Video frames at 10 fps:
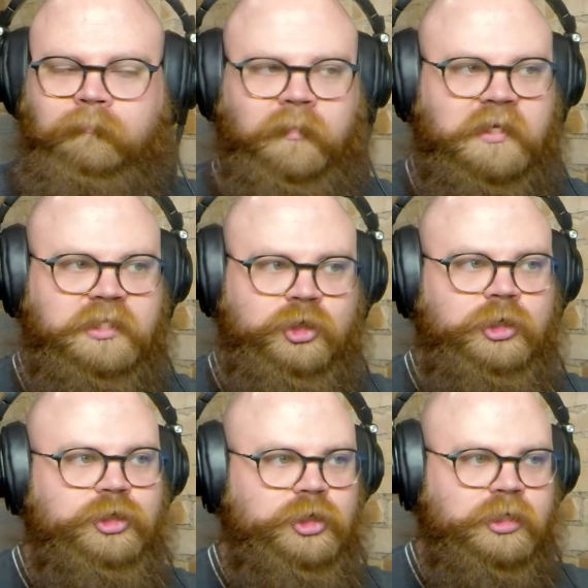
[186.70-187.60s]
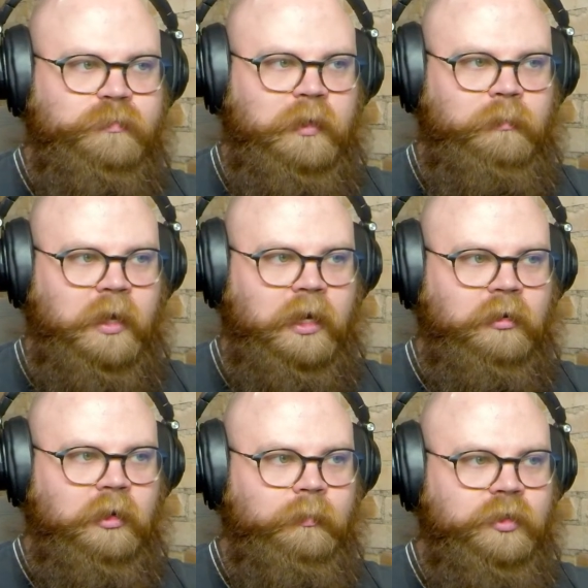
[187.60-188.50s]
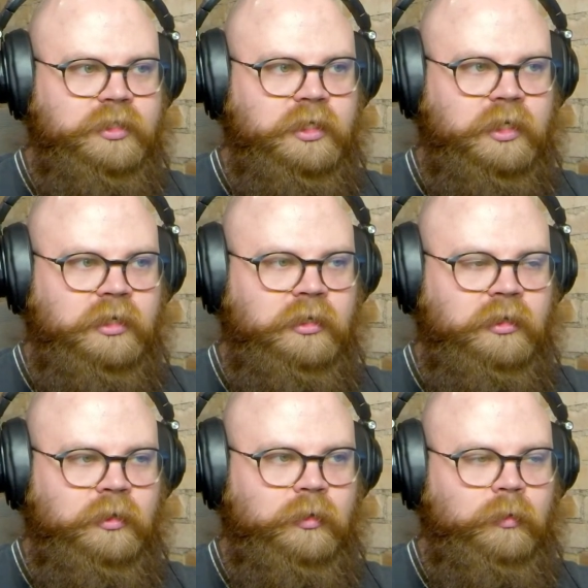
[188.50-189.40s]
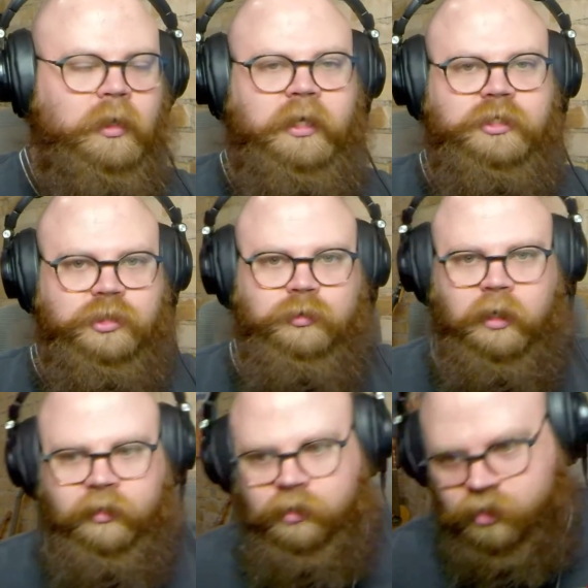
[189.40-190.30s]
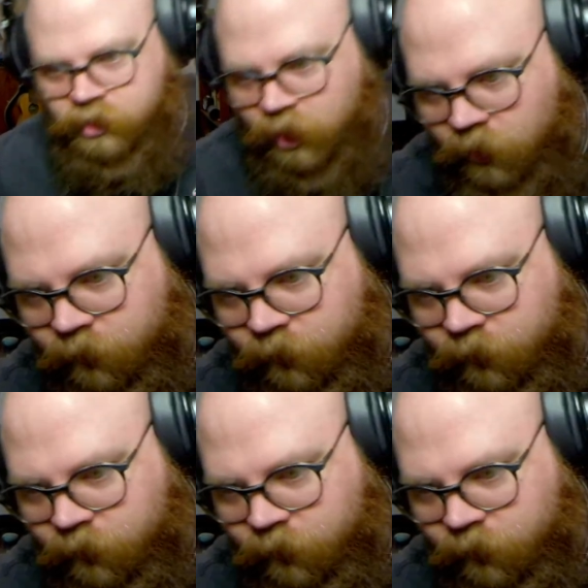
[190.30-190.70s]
because it should just be background music while I do other stuff.